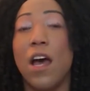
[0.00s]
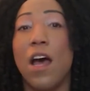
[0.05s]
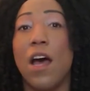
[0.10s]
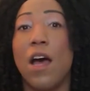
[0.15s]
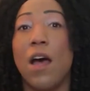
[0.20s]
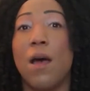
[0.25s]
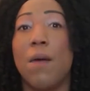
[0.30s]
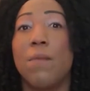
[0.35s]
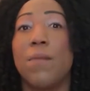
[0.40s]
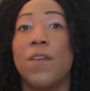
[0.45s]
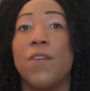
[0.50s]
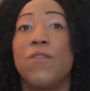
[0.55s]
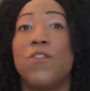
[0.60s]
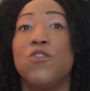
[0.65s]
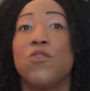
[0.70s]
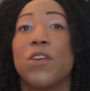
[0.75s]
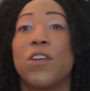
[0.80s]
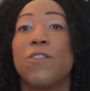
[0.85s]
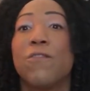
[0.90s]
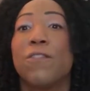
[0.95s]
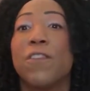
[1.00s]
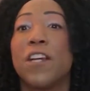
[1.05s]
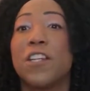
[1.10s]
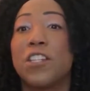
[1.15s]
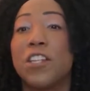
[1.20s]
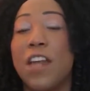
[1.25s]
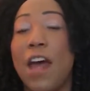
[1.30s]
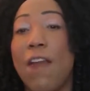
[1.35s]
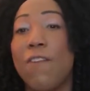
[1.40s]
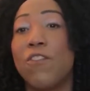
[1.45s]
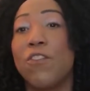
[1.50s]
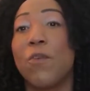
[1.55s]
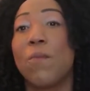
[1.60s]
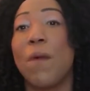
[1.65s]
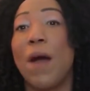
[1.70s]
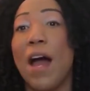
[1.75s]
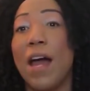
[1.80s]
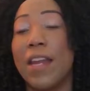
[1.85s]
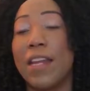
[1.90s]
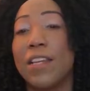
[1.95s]
if you can flush it out of
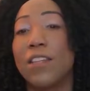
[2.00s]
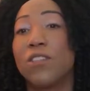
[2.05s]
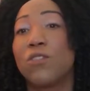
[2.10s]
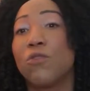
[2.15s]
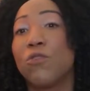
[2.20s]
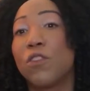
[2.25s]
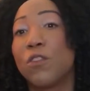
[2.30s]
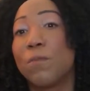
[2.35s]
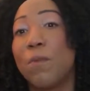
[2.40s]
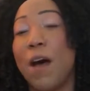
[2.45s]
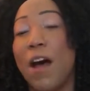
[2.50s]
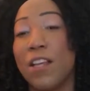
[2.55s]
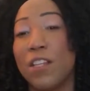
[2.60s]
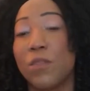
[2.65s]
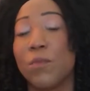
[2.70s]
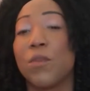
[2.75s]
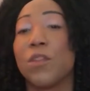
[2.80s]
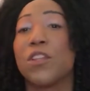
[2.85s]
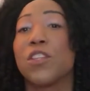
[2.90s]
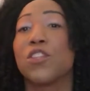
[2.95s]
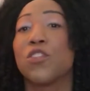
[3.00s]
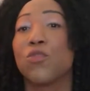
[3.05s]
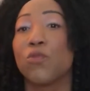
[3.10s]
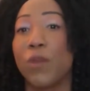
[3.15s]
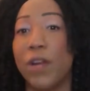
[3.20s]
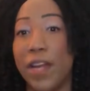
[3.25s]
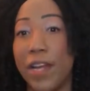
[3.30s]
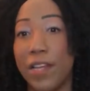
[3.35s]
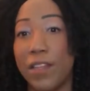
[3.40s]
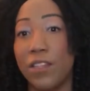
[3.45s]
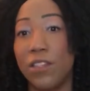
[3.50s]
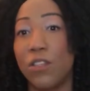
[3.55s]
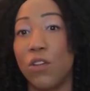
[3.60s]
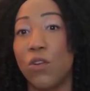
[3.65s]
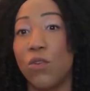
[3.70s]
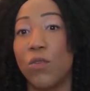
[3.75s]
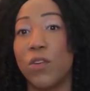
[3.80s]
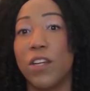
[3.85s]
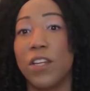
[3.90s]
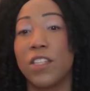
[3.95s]
your body as soon as possible is great.
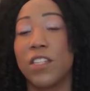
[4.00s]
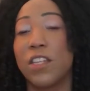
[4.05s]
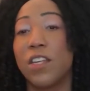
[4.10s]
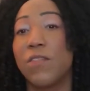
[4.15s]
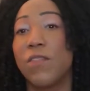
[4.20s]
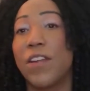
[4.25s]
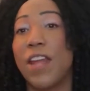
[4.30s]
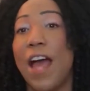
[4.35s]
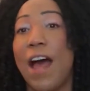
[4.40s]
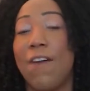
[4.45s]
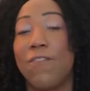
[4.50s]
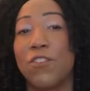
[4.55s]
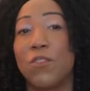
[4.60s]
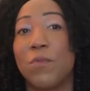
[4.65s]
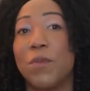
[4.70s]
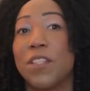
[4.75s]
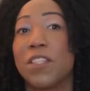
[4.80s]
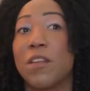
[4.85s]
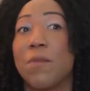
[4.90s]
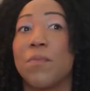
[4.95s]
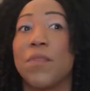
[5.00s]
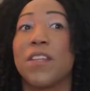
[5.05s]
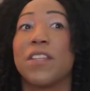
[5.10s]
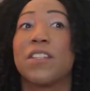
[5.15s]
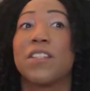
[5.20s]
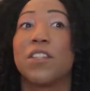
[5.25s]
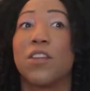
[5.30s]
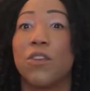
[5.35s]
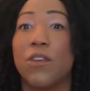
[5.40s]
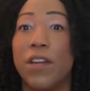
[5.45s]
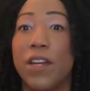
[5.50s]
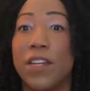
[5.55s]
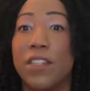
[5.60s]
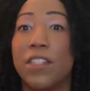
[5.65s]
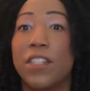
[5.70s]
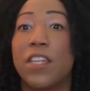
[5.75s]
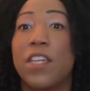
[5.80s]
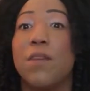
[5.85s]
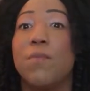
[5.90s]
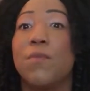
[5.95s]
So it doesn't even have to be something
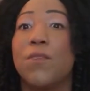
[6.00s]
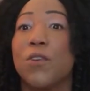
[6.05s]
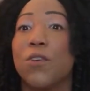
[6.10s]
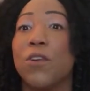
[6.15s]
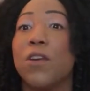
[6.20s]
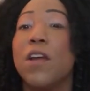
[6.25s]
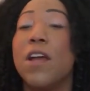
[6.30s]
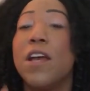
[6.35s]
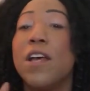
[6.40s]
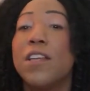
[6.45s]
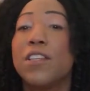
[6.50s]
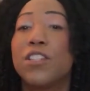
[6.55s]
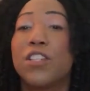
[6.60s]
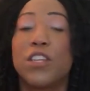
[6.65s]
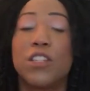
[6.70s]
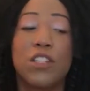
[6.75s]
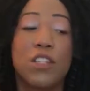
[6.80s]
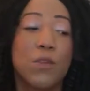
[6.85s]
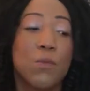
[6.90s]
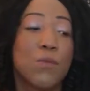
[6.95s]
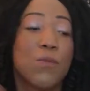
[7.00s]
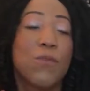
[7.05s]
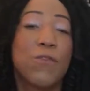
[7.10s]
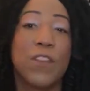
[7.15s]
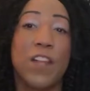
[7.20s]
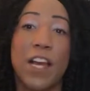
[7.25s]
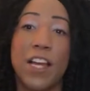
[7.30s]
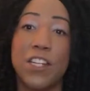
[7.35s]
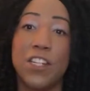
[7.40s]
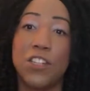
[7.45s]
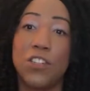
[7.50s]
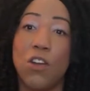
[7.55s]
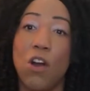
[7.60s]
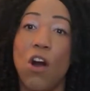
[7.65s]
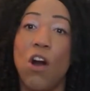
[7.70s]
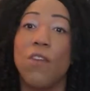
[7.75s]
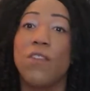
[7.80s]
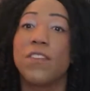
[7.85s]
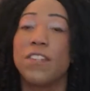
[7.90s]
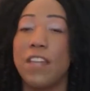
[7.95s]
serious. Keep your systems flushed
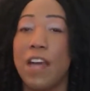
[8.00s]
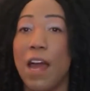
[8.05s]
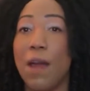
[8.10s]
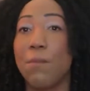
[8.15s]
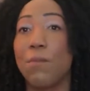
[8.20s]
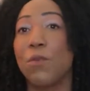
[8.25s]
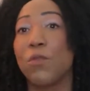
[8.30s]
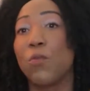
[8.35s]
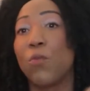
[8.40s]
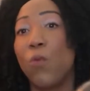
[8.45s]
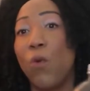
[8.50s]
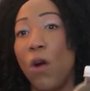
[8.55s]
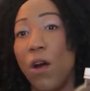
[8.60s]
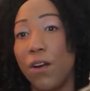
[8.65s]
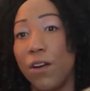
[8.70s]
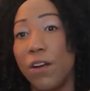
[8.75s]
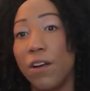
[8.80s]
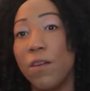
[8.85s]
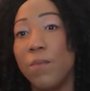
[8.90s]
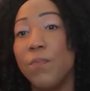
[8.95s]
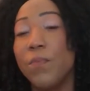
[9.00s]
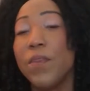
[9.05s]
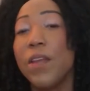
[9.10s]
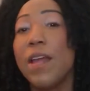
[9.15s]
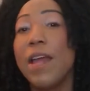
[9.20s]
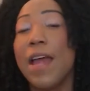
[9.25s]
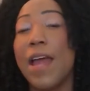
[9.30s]
all the time with water